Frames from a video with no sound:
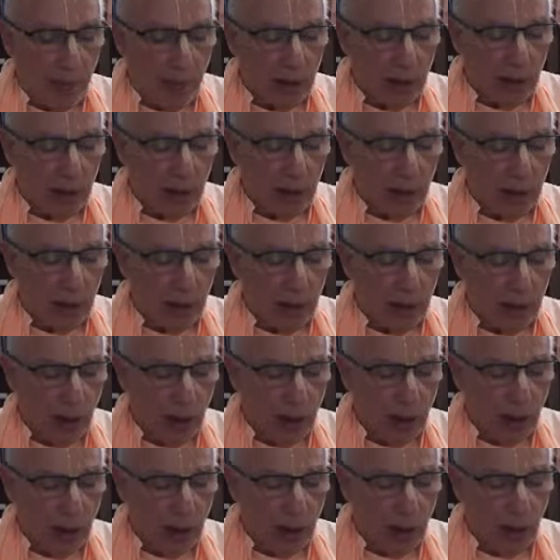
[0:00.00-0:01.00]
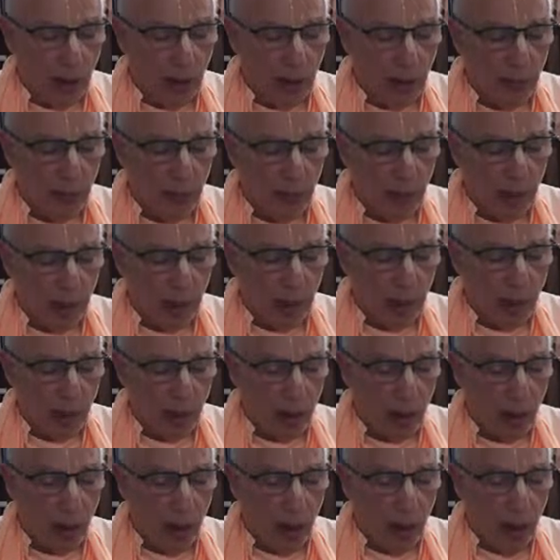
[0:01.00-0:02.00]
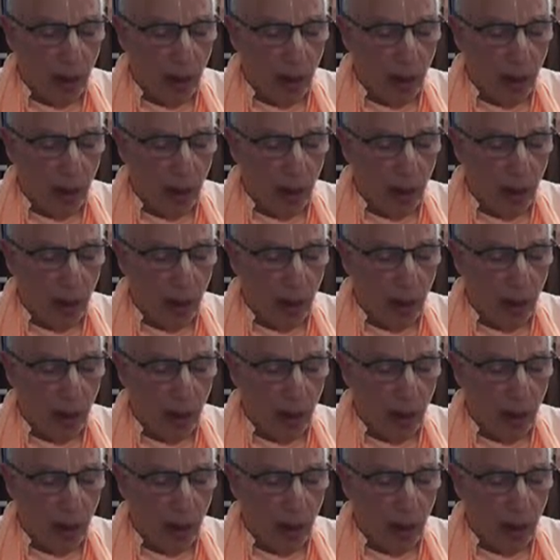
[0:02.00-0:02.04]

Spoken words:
china jay prakare